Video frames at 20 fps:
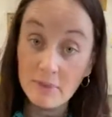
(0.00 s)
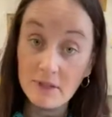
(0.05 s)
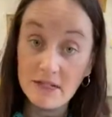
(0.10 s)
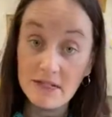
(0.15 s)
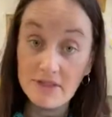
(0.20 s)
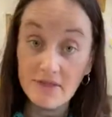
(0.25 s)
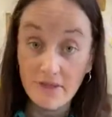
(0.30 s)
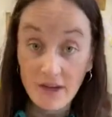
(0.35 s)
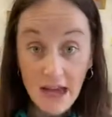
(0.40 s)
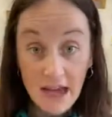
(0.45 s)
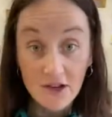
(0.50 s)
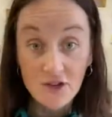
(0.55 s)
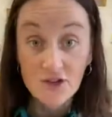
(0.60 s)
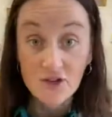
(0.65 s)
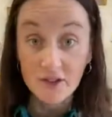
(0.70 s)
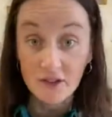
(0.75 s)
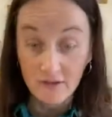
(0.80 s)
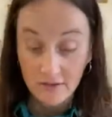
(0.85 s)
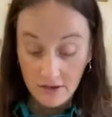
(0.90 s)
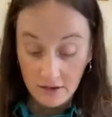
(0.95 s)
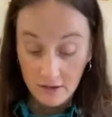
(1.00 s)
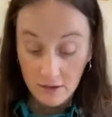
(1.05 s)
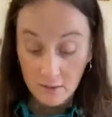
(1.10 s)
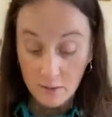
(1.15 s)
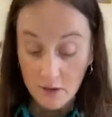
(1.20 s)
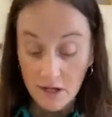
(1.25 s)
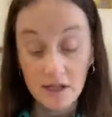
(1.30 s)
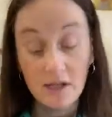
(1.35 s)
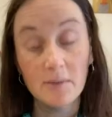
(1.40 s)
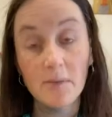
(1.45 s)
But is actually very
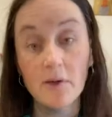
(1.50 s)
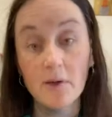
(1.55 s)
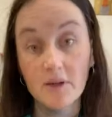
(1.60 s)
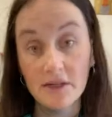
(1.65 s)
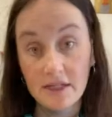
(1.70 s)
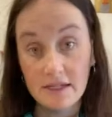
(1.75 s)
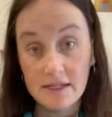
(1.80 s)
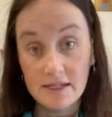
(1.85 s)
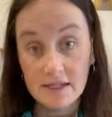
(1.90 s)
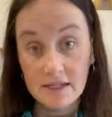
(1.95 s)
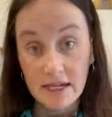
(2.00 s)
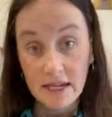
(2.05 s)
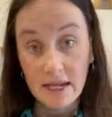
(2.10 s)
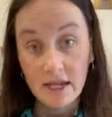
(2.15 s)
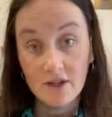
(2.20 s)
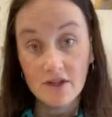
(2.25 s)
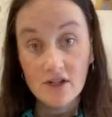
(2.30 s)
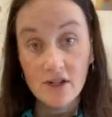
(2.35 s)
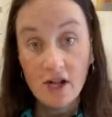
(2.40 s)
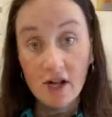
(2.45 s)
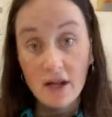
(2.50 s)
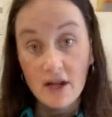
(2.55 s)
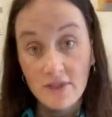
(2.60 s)
breakable at this stage.